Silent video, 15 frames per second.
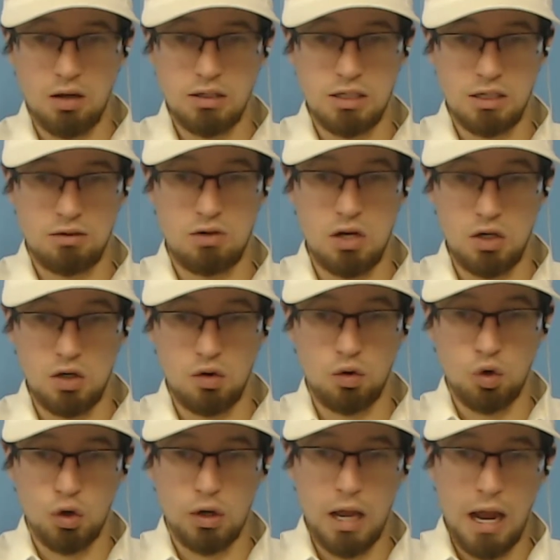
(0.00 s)
secretary to
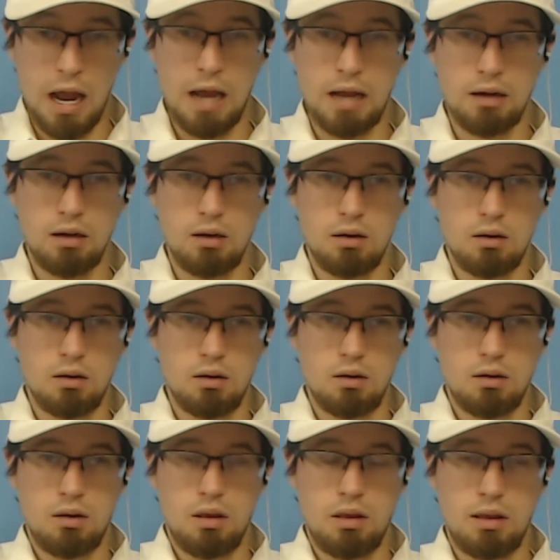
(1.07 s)
look at
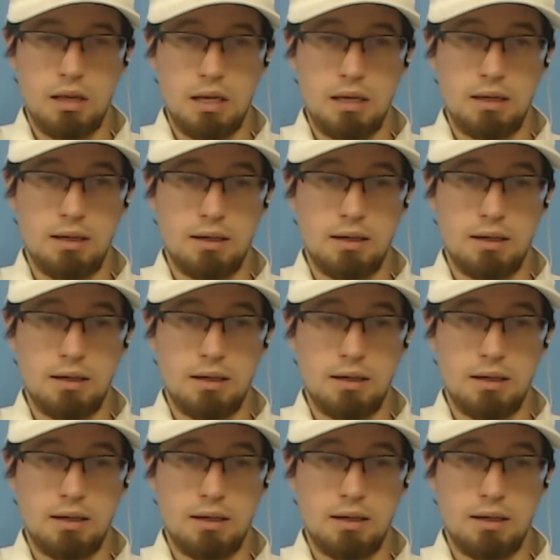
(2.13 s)
the